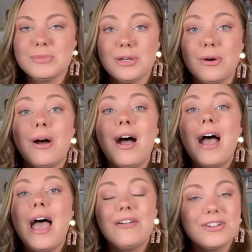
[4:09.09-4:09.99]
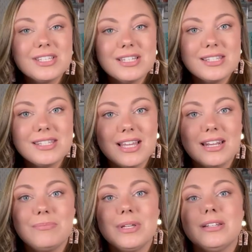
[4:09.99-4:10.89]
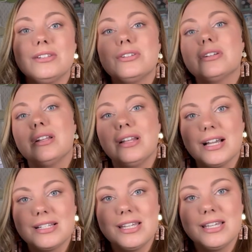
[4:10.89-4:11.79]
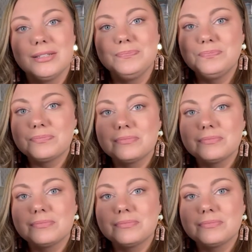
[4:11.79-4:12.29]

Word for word: So ever since then I've been collecting